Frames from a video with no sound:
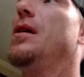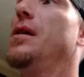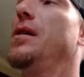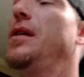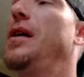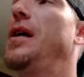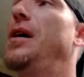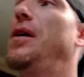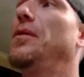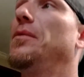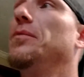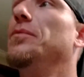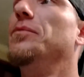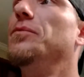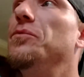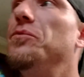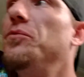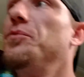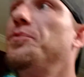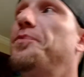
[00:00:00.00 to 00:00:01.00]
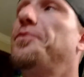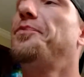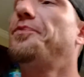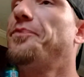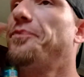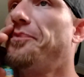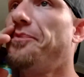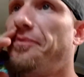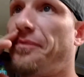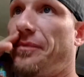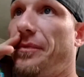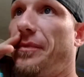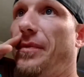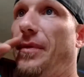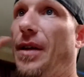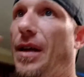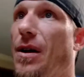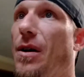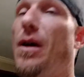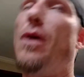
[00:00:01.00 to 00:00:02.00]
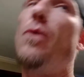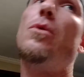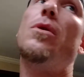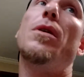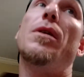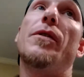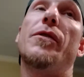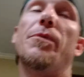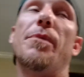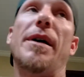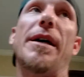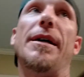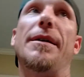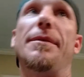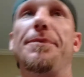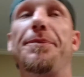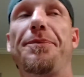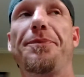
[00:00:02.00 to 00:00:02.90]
Now, there I was, man.